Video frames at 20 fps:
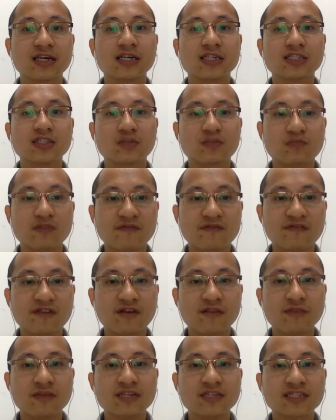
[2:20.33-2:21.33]
So
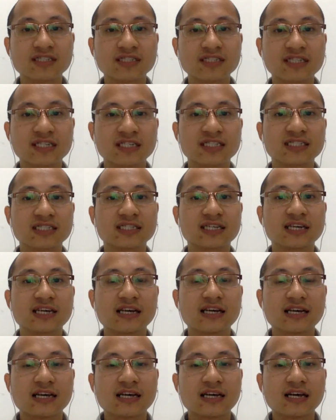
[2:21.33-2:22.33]
performance is
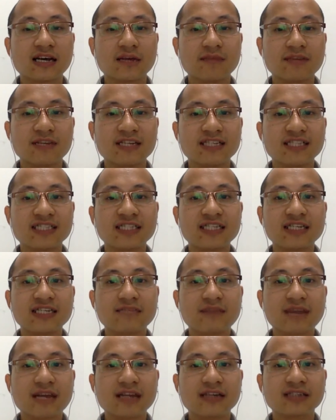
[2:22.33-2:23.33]
ability
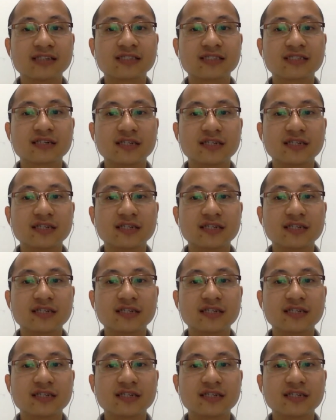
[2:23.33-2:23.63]
minus